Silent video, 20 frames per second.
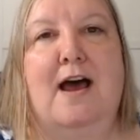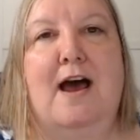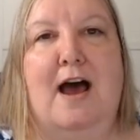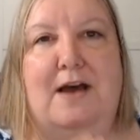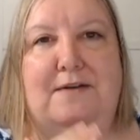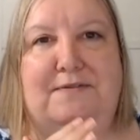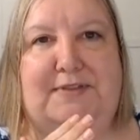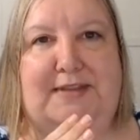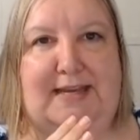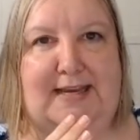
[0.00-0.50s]

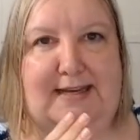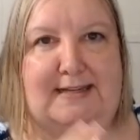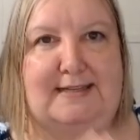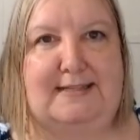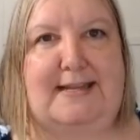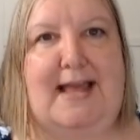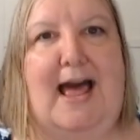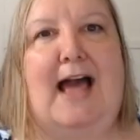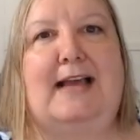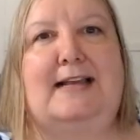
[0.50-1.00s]
of the
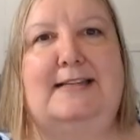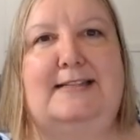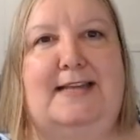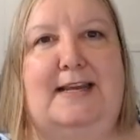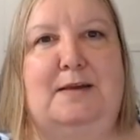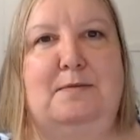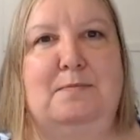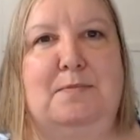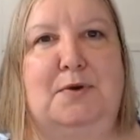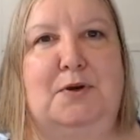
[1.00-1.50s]
exact
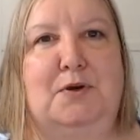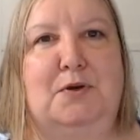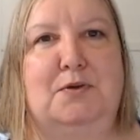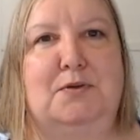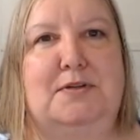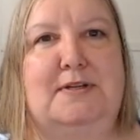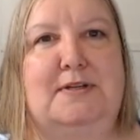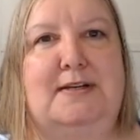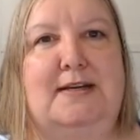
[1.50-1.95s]
same boot